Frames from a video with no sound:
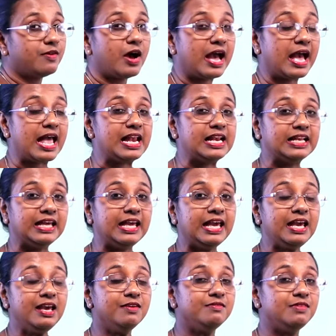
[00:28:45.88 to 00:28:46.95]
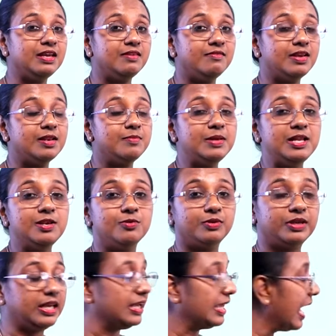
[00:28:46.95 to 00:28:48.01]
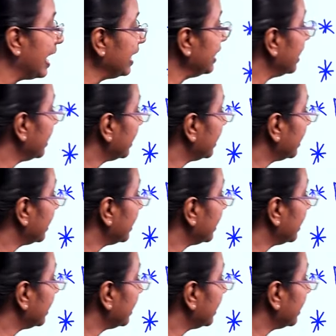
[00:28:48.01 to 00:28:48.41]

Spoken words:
for algae, we will be looking at